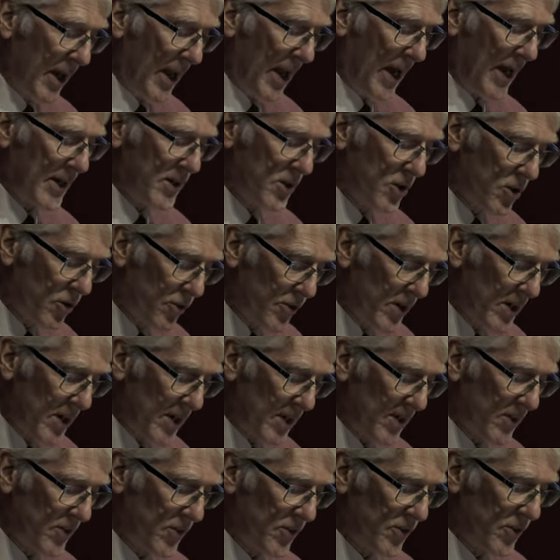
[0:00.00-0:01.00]
and
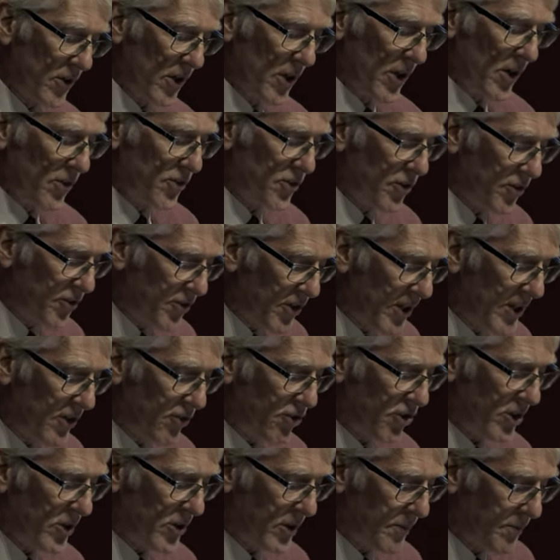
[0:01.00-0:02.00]
careers to
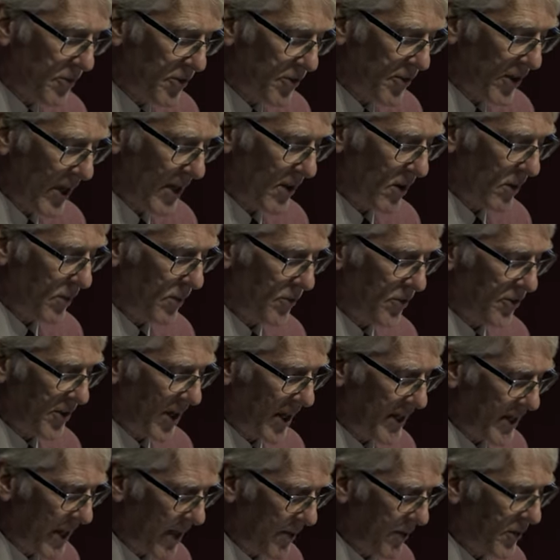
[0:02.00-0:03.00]
teaching themselves
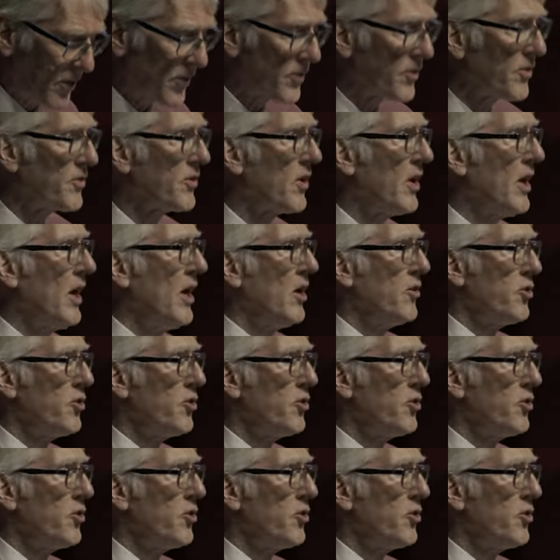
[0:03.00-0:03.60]
and others